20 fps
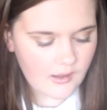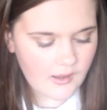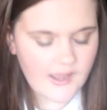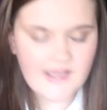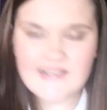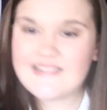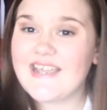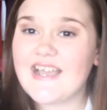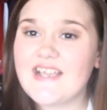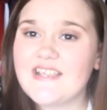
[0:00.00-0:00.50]

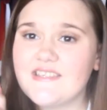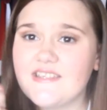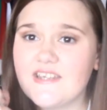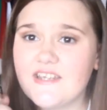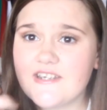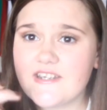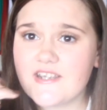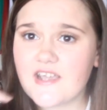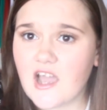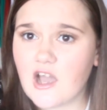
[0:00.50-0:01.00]
I
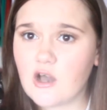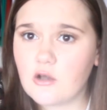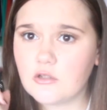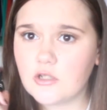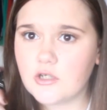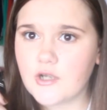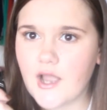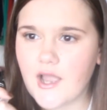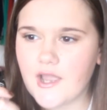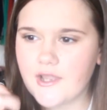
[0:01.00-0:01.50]
tested how
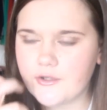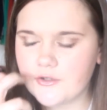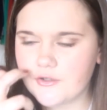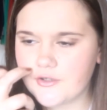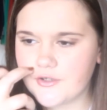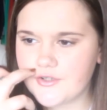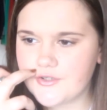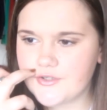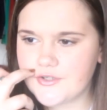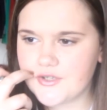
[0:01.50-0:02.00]
long I
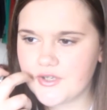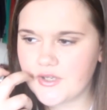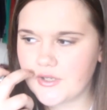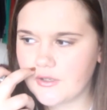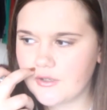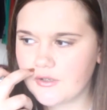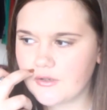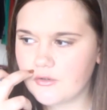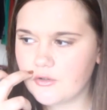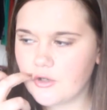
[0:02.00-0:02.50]
could
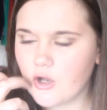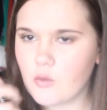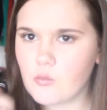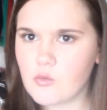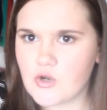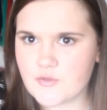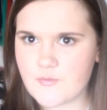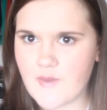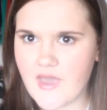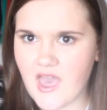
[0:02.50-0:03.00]
not
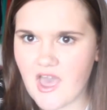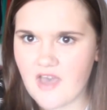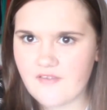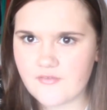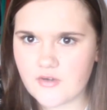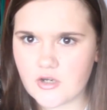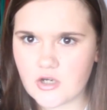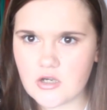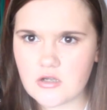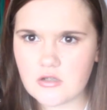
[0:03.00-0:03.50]
wash my hair
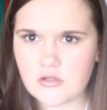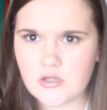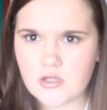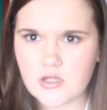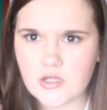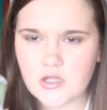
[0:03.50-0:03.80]
for